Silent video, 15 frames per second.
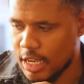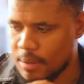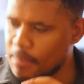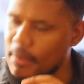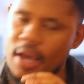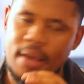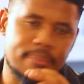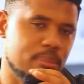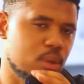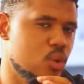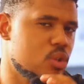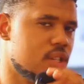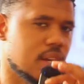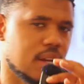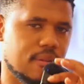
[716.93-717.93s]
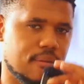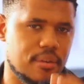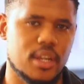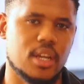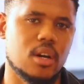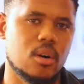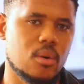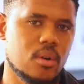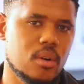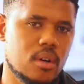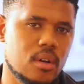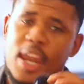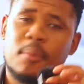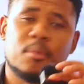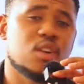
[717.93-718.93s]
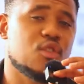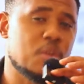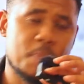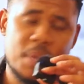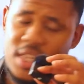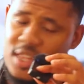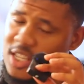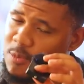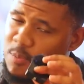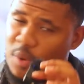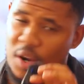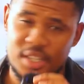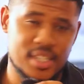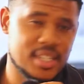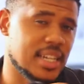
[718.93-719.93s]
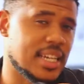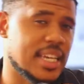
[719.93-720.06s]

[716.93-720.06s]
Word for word: in my music video. And I'm gonna repeat this process